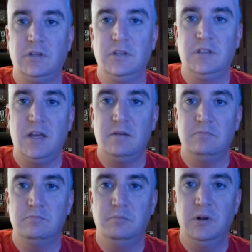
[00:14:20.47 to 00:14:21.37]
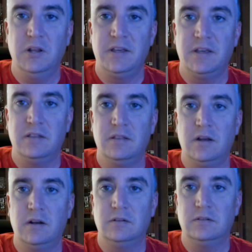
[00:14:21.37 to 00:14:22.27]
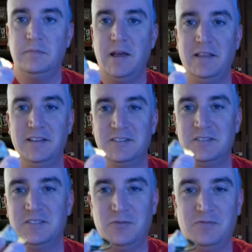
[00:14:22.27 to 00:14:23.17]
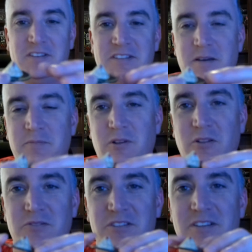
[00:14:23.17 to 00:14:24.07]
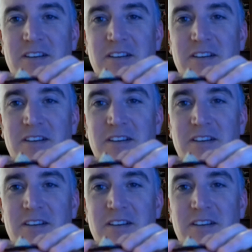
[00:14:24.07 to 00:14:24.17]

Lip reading: Get that bling in there. Man, this is so fuzzy up close.